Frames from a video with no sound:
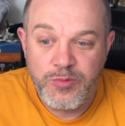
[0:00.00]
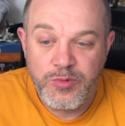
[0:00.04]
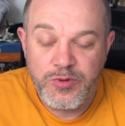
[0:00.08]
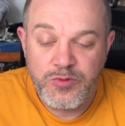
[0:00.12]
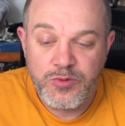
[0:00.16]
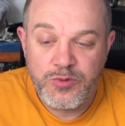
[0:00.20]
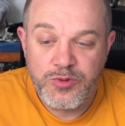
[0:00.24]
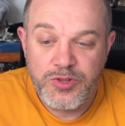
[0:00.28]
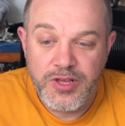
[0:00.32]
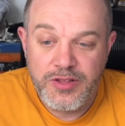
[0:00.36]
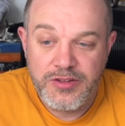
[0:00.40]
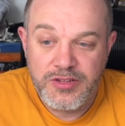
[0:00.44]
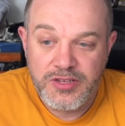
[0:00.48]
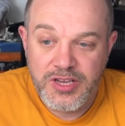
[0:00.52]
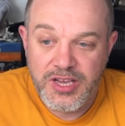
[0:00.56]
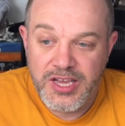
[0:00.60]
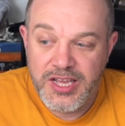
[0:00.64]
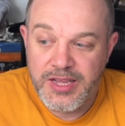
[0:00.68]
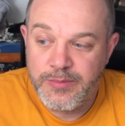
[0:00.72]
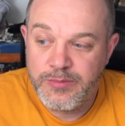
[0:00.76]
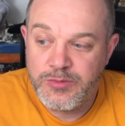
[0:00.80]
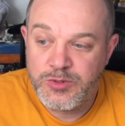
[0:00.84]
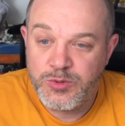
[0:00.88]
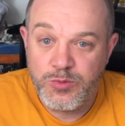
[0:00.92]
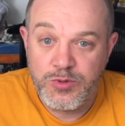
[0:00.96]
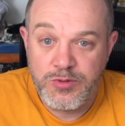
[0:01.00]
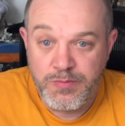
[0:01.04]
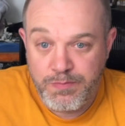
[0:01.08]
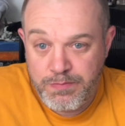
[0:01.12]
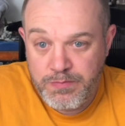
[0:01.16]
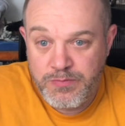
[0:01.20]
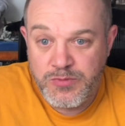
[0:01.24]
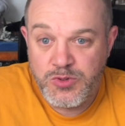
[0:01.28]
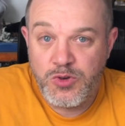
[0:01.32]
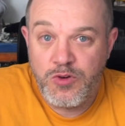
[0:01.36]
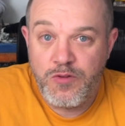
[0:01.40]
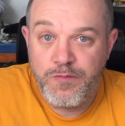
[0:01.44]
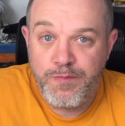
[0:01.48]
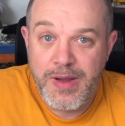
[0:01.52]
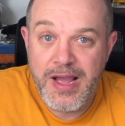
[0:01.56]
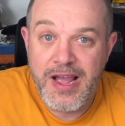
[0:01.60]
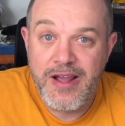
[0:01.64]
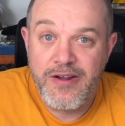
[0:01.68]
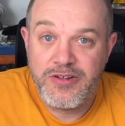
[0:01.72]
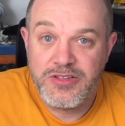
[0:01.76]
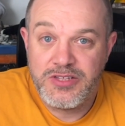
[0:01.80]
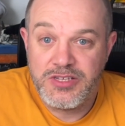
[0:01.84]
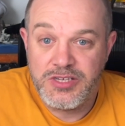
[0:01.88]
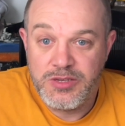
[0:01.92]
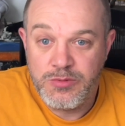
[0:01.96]
with all the other games with sort of
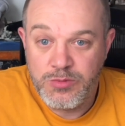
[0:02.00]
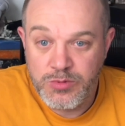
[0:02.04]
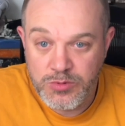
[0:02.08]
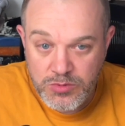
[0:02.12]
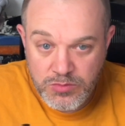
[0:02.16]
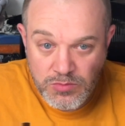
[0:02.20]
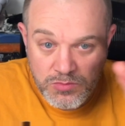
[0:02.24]
parity,